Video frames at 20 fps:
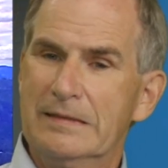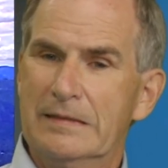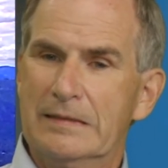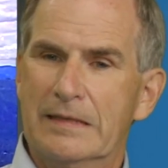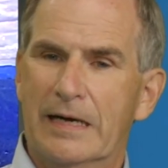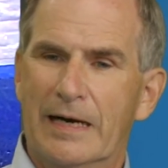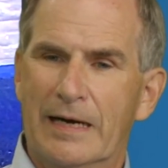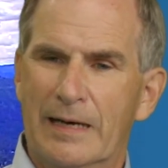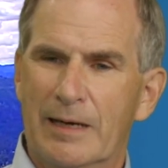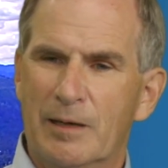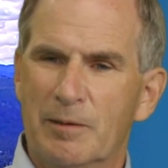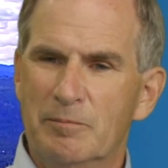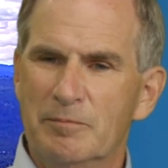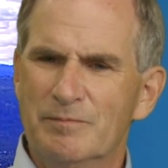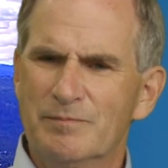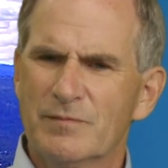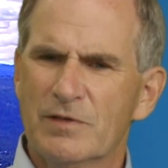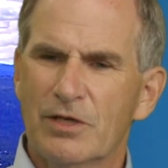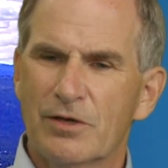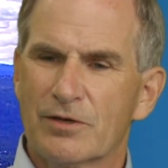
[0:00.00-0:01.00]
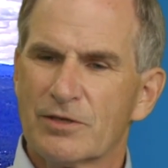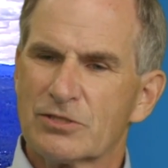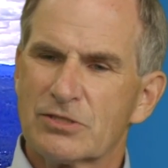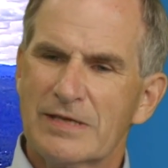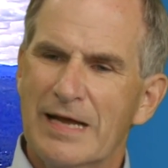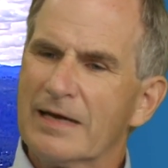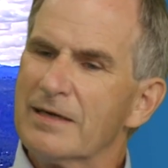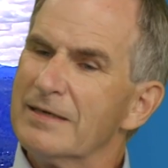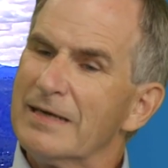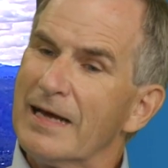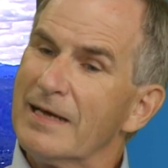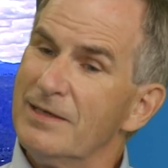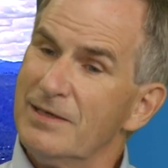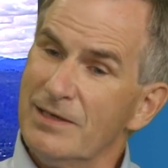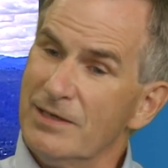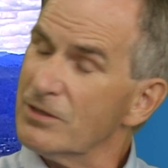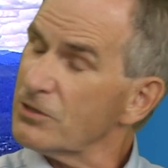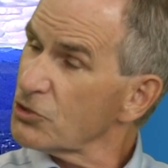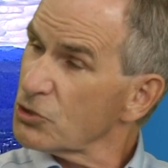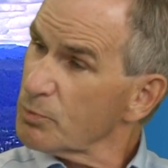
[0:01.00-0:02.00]
um, you know, it's not an
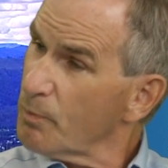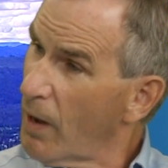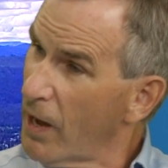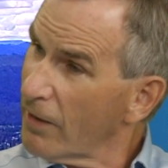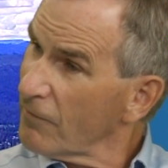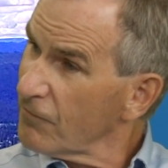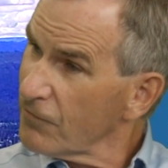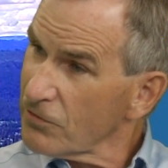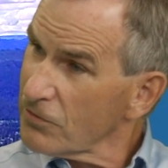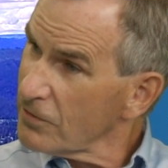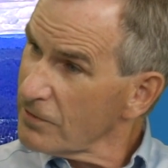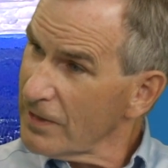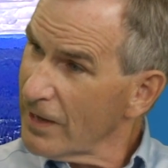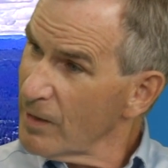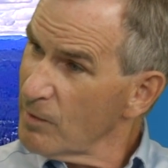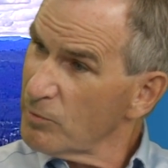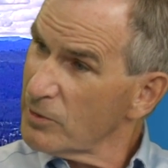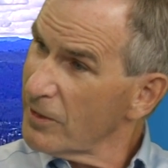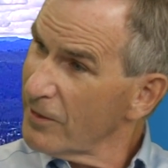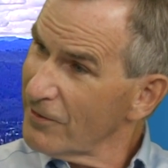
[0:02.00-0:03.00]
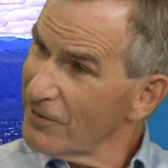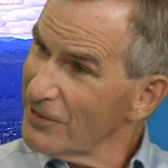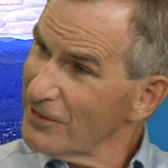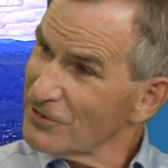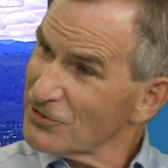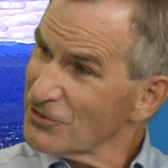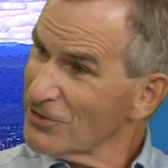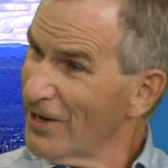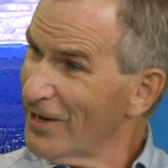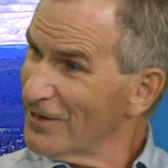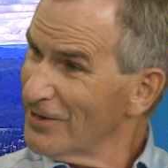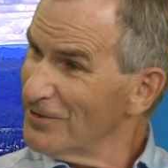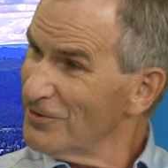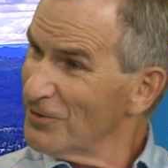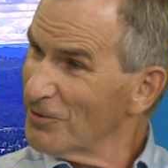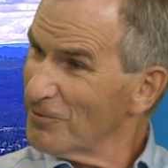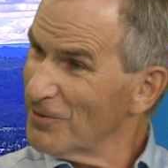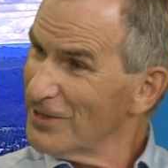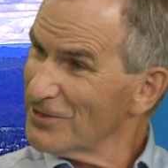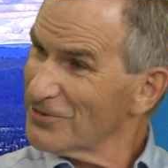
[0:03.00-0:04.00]
ideal spot for the library. It's not in the
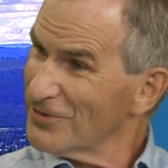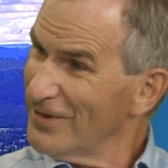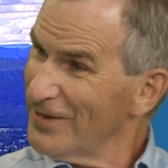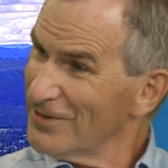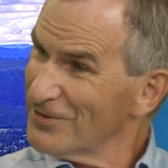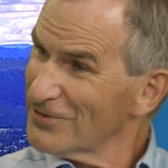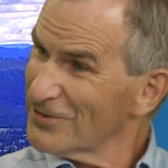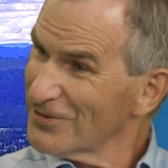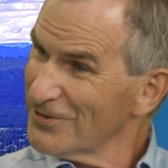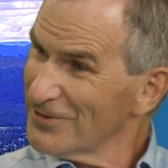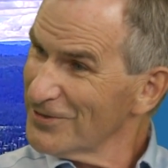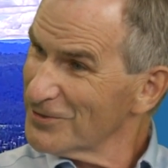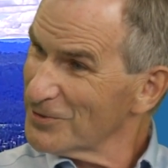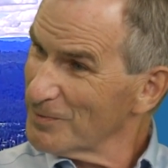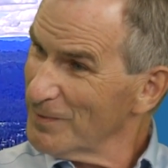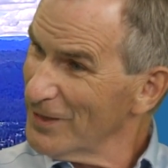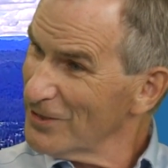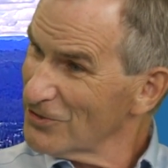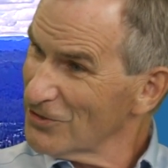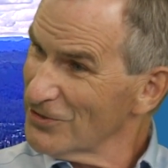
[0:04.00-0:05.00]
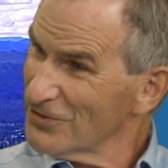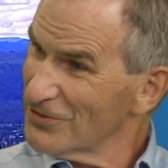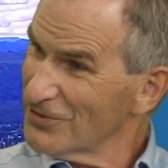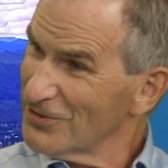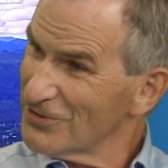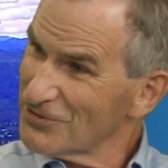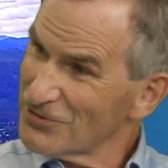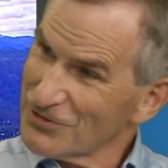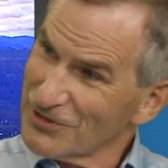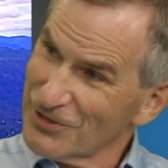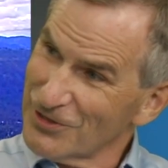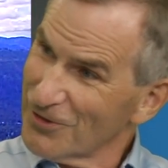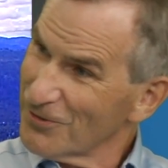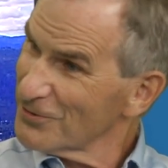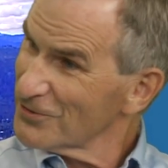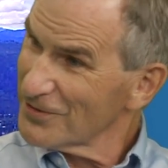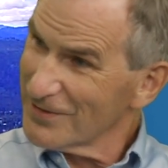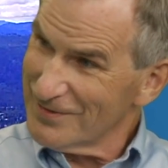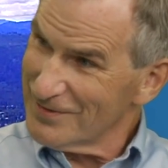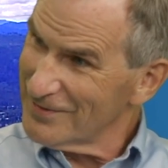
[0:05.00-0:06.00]
residential as much as it's
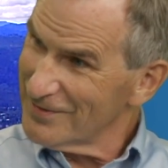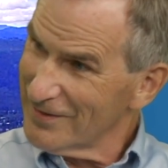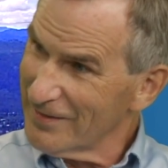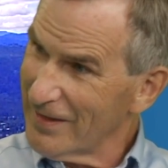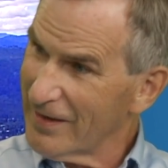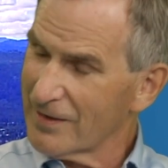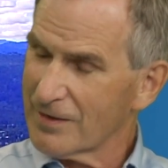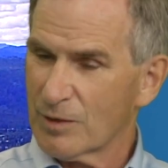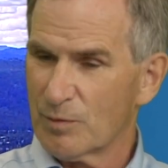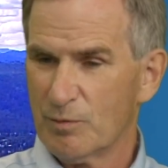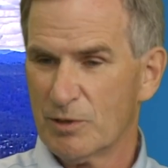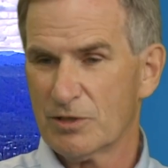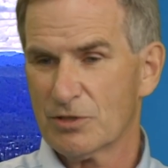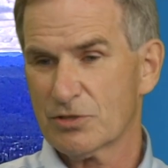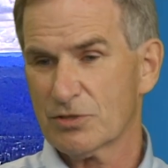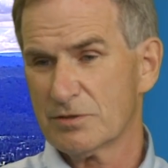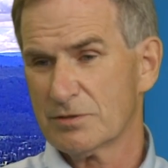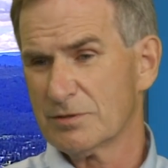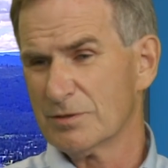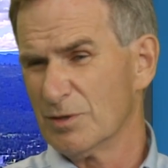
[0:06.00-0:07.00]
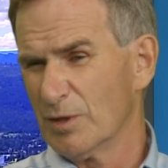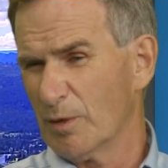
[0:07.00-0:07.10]
close into that commercial and the